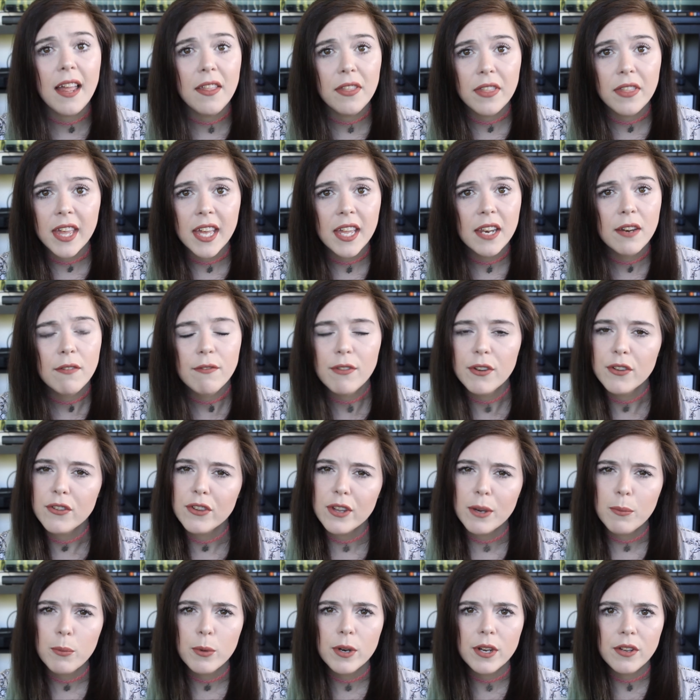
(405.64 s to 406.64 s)
And then for
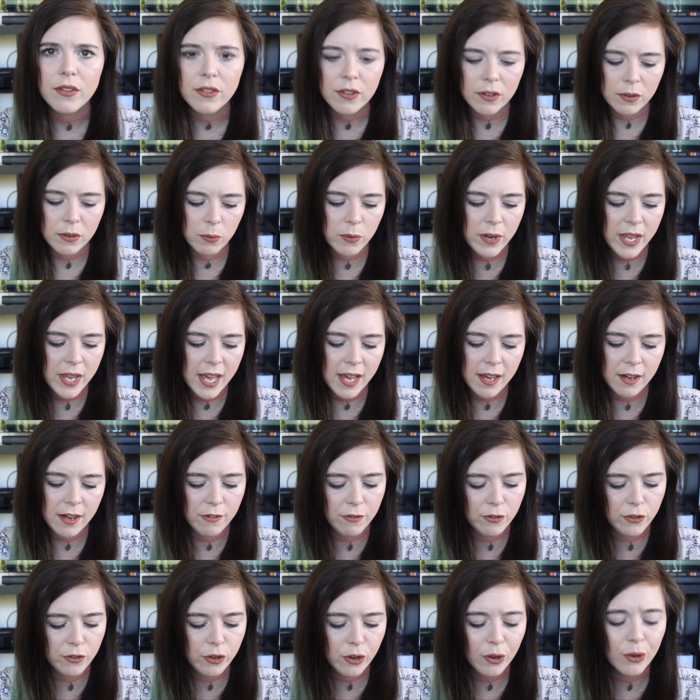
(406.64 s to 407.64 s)
some reason we
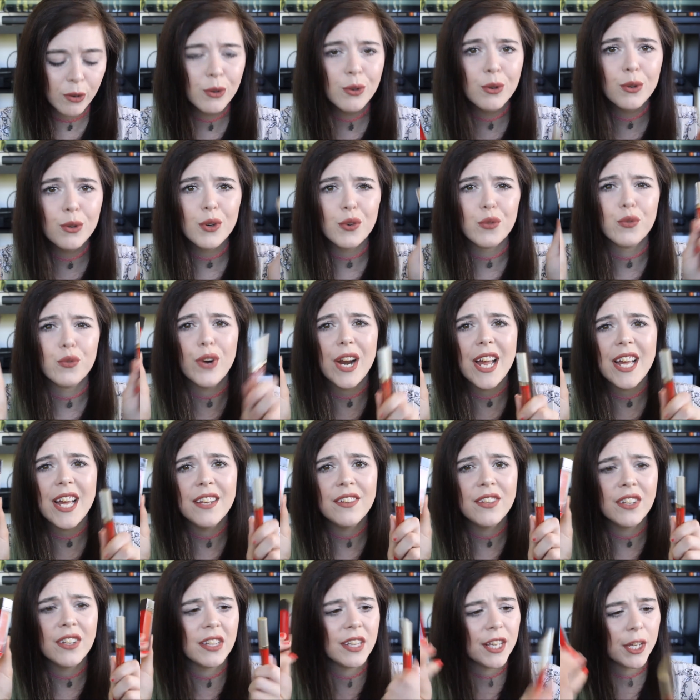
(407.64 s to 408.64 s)
have 2
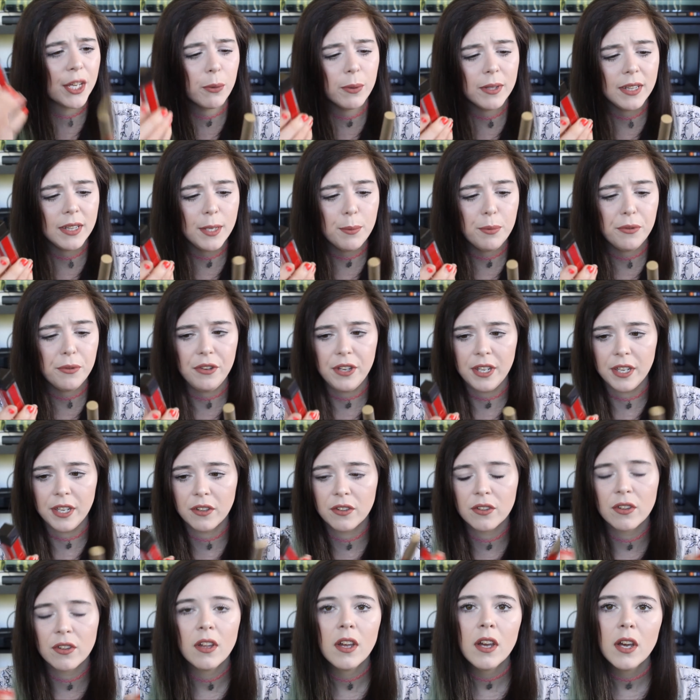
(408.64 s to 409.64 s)
red liquid
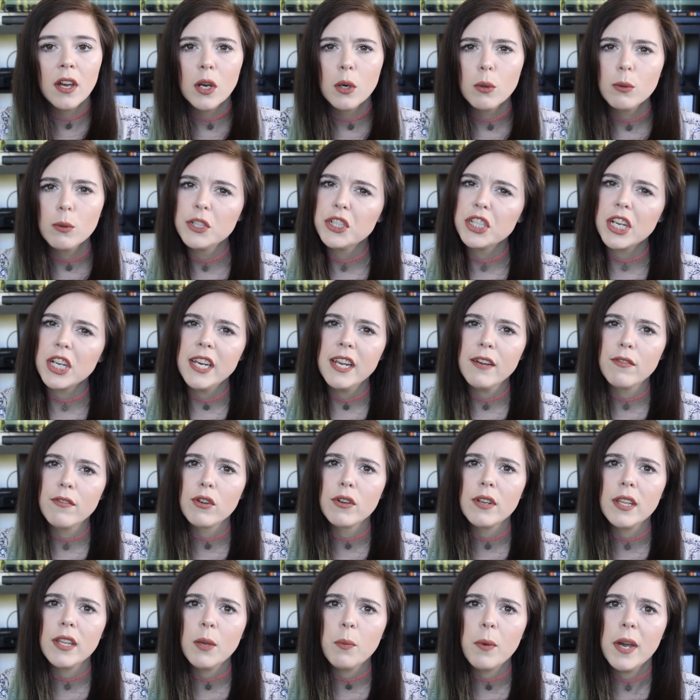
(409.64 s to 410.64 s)
lipsticks, which I never
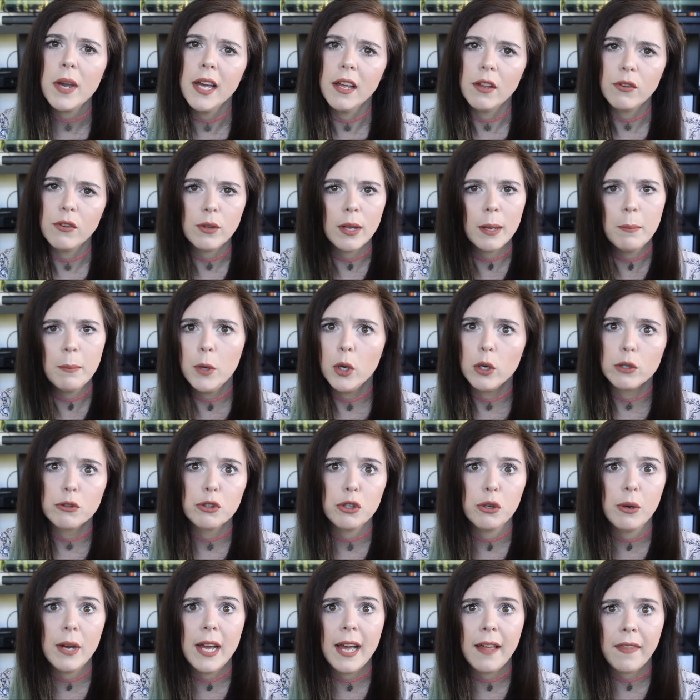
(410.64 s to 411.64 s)
really wear, so I'm not
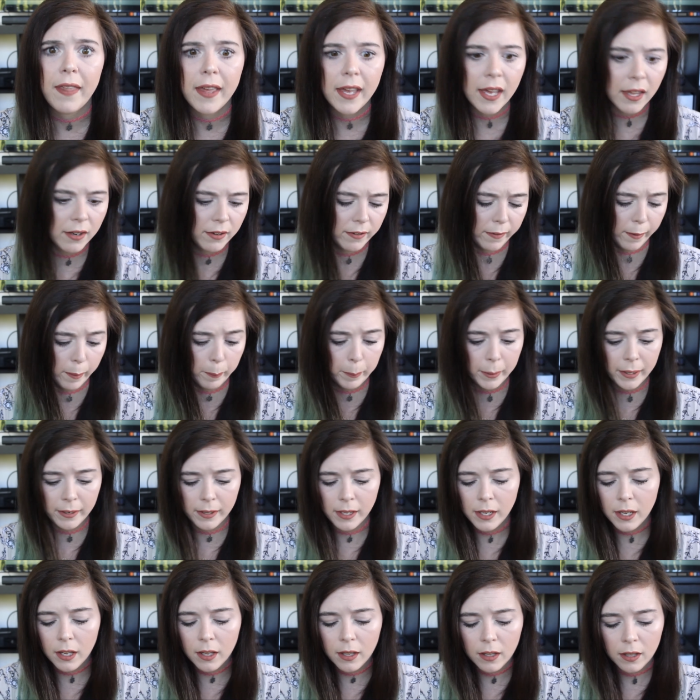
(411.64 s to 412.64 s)
sure how they ended up in
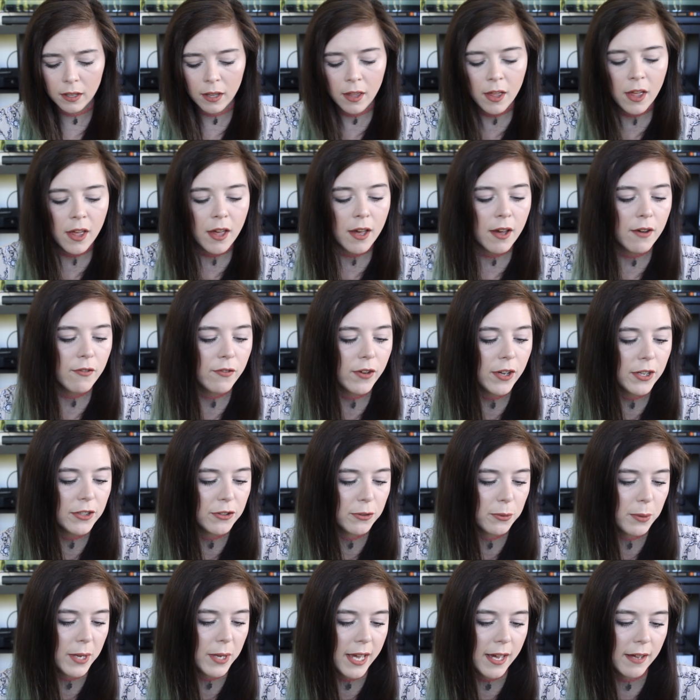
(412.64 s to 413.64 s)
here.
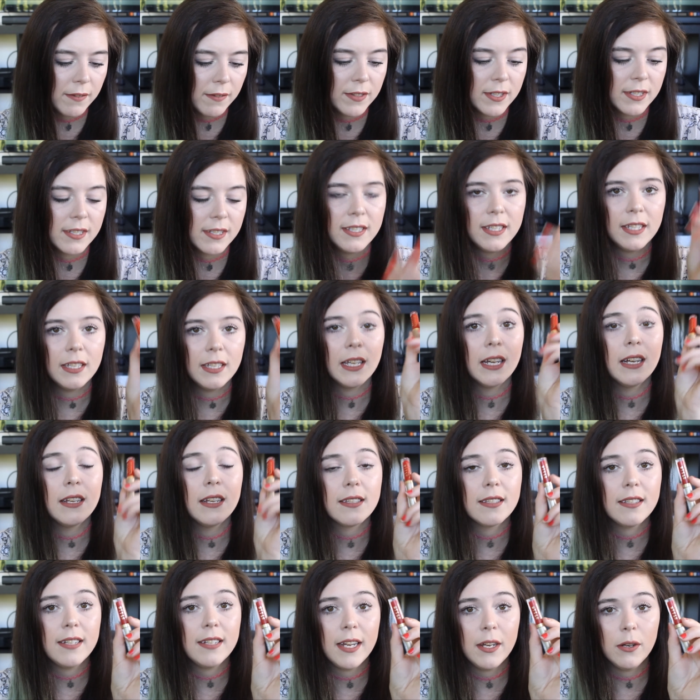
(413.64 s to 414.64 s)
First we have the Stila
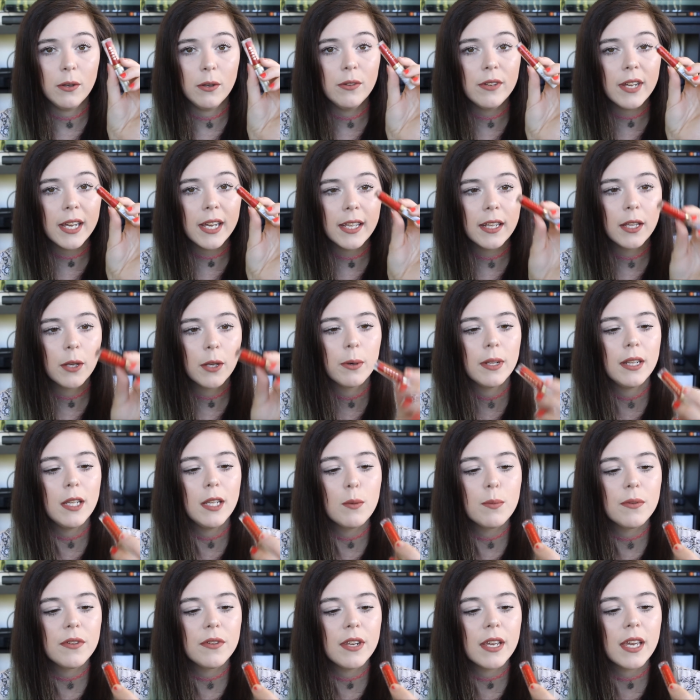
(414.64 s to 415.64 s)
Stay All Day liquid
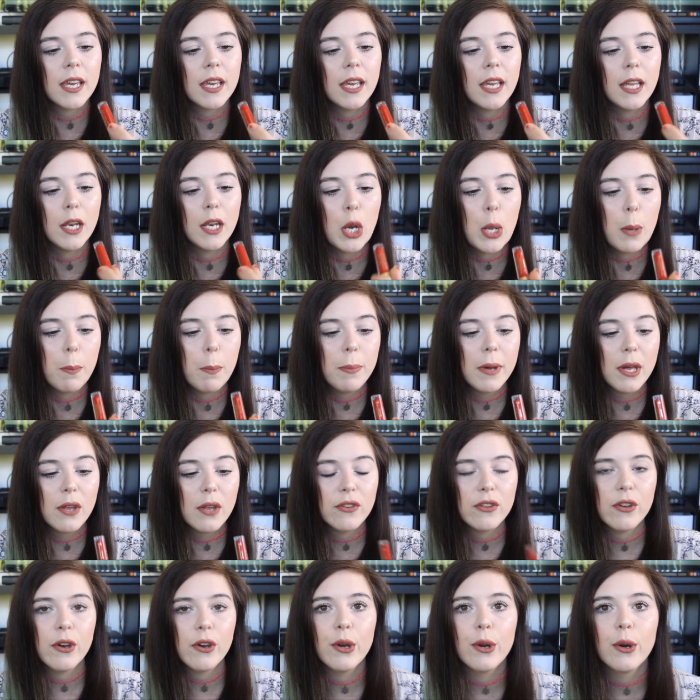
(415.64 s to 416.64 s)
lipstick in
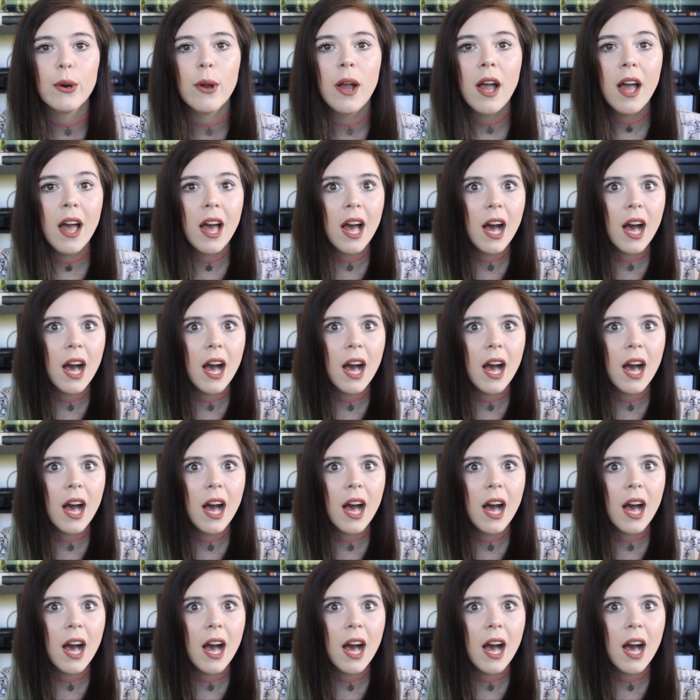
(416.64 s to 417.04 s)
Beso.